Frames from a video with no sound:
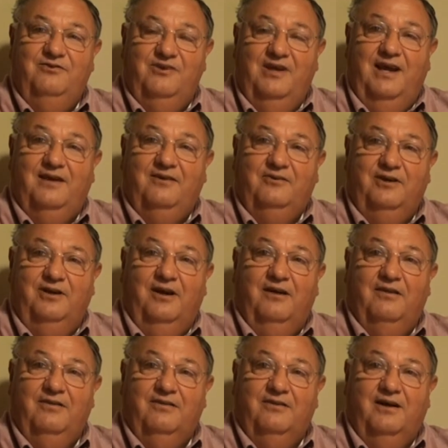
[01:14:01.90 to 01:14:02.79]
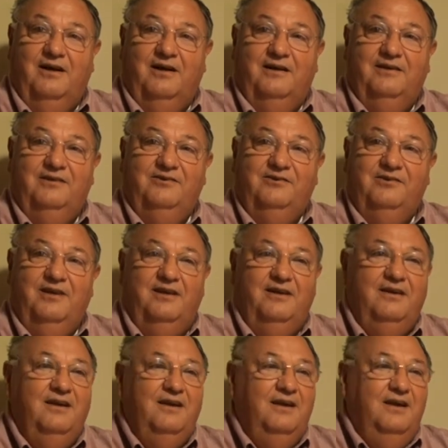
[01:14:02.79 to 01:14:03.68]
Zachary authorized
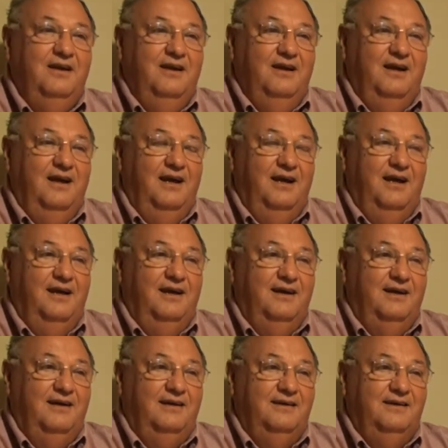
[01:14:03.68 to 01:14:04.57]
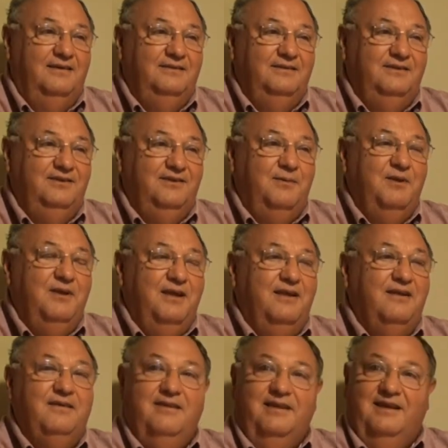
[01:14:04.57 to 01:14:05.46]
and uh, some of the
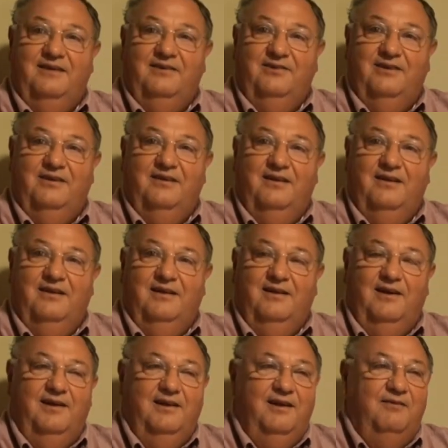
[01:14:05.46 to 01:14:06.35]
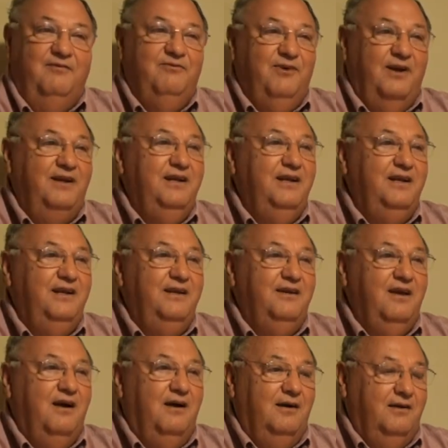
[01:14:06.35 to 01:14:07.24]
other things and and the funding
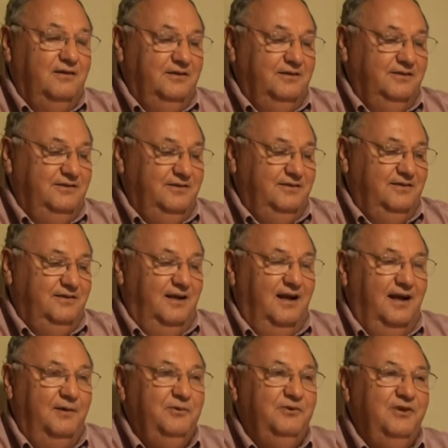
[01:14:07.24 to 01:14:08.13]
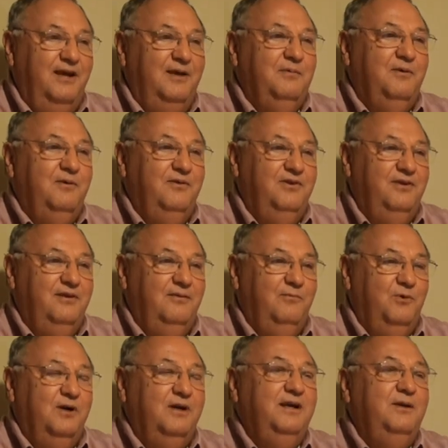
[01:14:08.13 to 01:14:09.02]
in Congress. I was able,
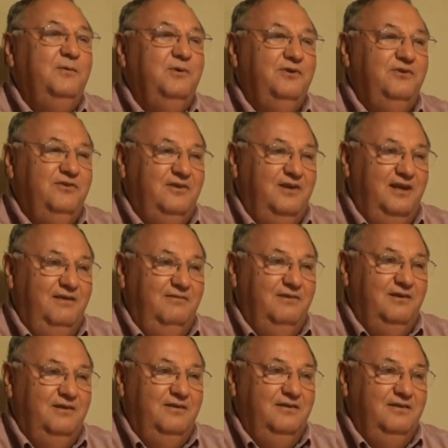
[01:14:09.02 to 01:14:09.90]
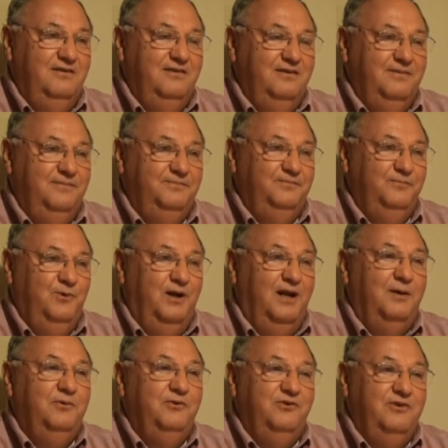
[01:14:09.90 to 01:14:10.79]
working with Stevens when
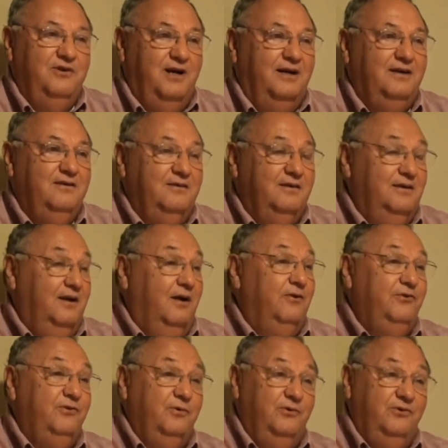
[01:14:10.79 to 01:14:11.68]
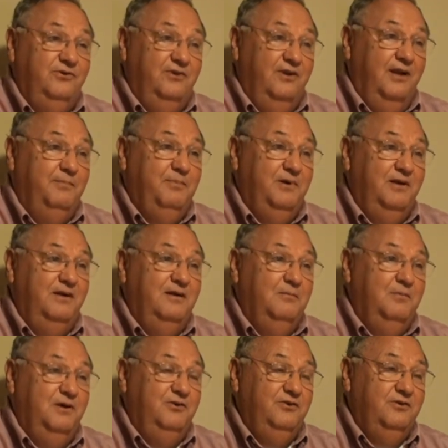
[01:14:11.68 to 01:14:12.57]
I was director and also as deputy
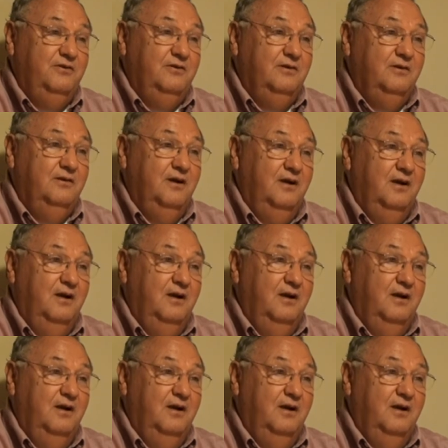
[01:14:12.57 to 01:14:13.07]
commissioner,